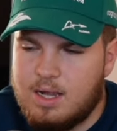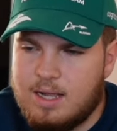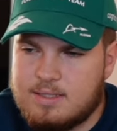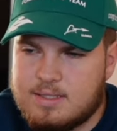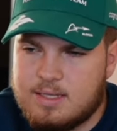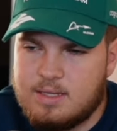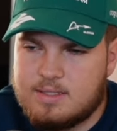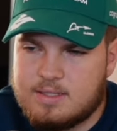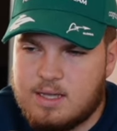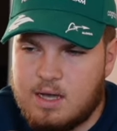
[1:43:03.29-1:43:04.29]
Let's say
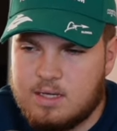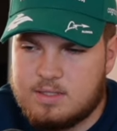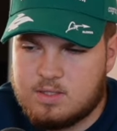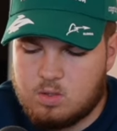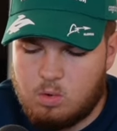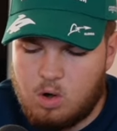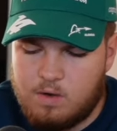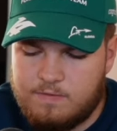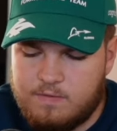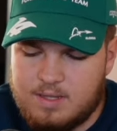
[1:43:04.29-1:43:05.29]
size
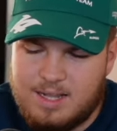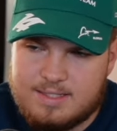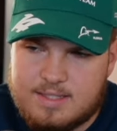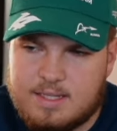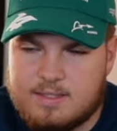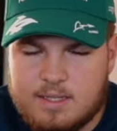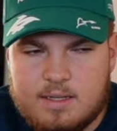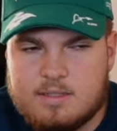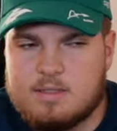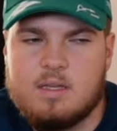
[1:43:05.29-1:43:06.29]
of, let's say
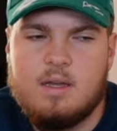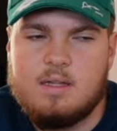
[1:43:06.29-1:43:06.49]
6.